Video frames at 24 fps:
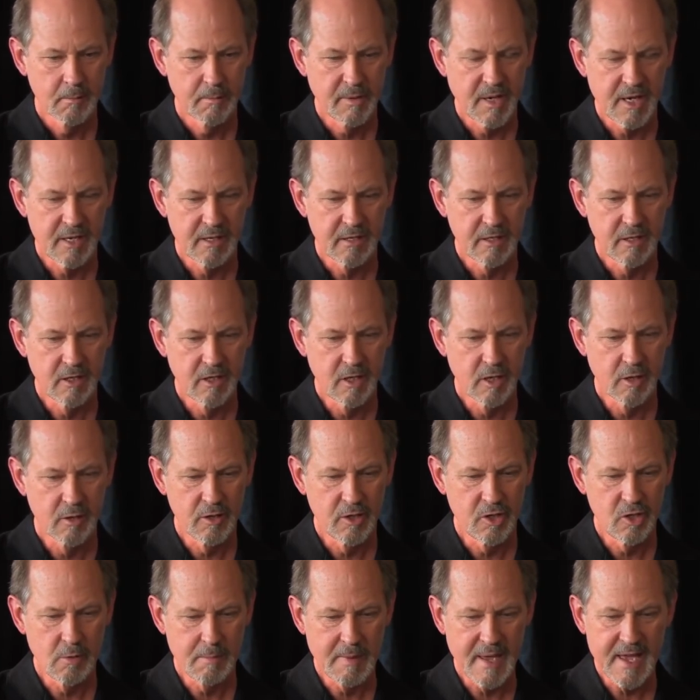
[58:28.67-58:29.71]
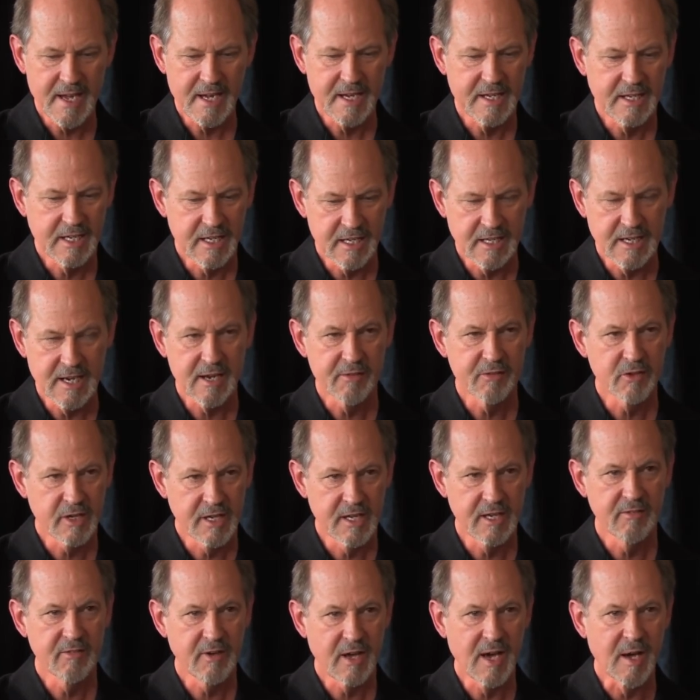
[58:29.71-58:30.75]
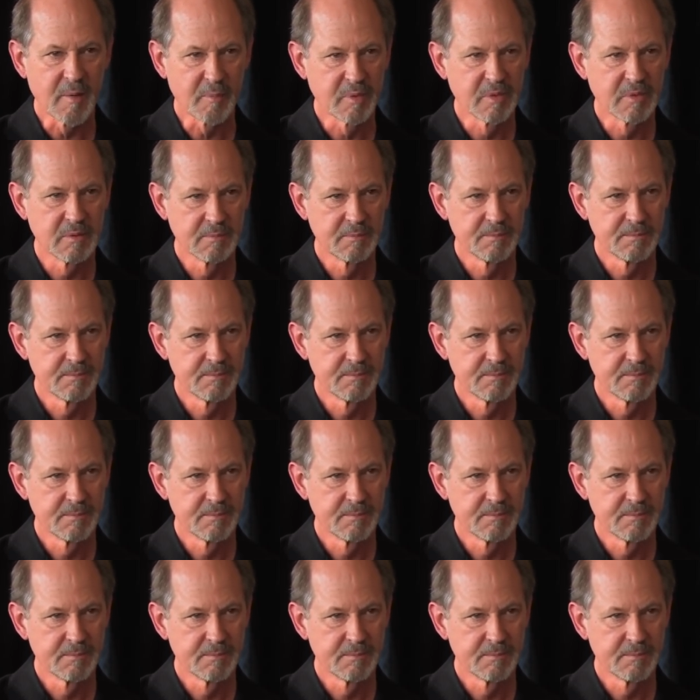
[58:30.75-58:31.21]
But, humanity can never give up.